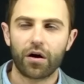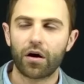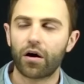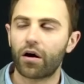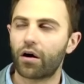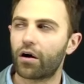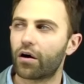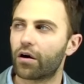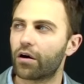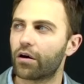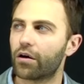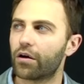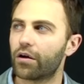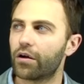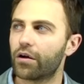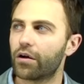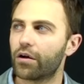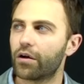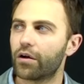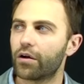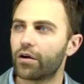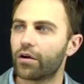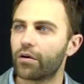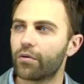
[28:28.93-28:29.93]
are
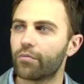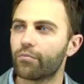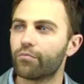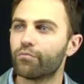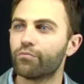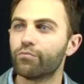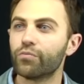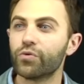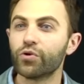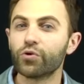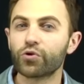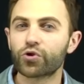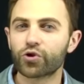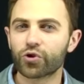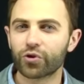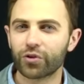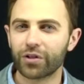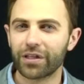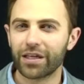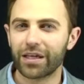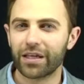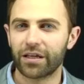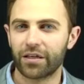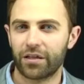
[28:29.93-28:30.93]

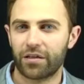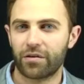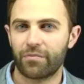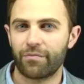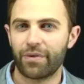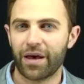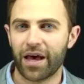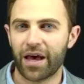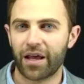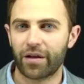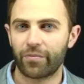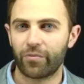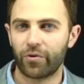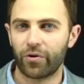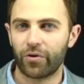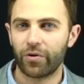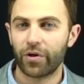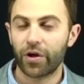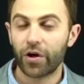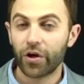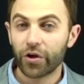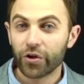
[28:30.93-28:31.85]
mutually incompatible